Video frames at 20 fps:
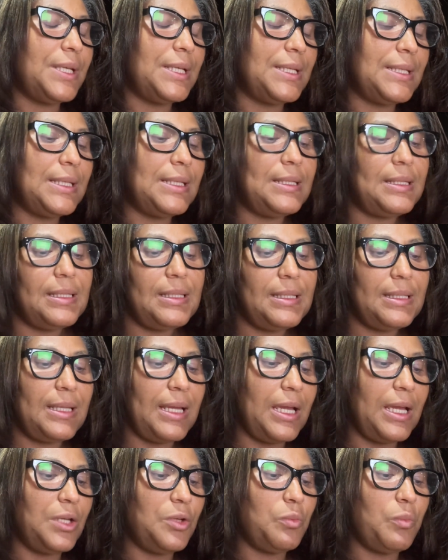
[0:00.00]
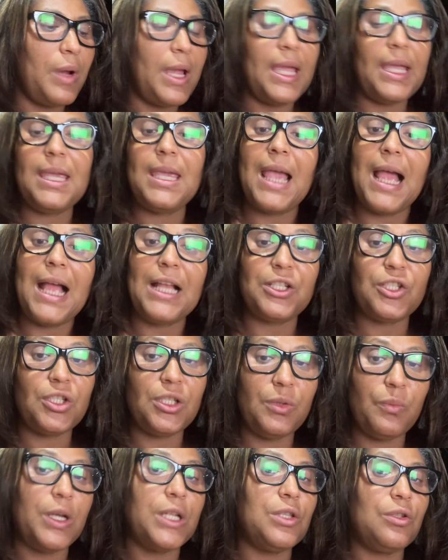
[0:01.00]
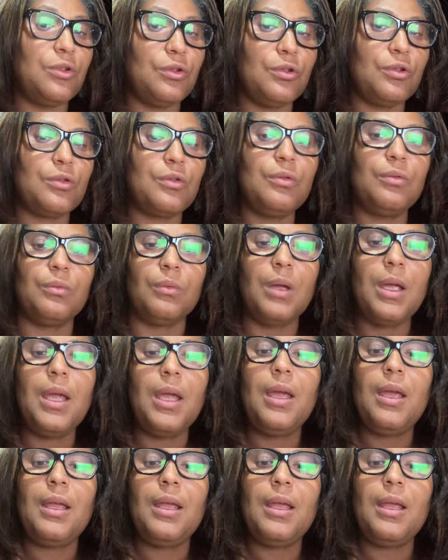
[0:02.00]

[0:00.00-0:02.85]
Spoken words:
this is the stage where he actually went to school.